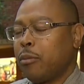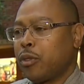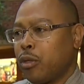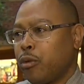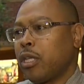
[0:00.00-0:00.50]

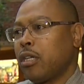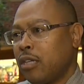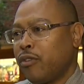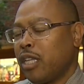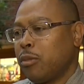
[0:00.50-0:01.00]
So we're
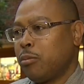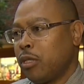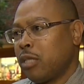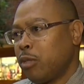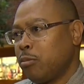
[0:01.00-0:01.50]
looking for them to
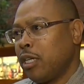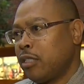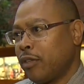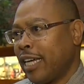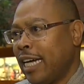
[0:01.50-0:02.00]
put someone in
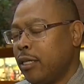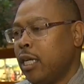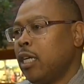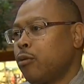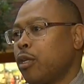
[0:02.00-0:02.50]
place for that.
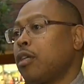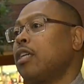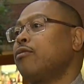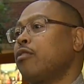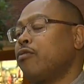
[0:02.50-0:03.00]
We're
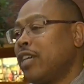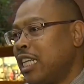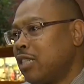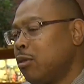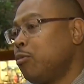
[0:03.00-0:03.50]
looking for
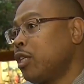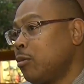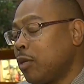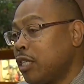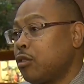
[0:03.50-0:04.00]
funding to be put
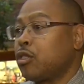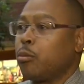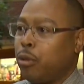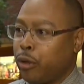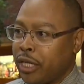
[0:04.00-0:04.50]
in place to
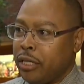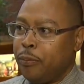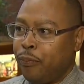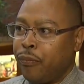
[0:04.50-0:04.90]
support it.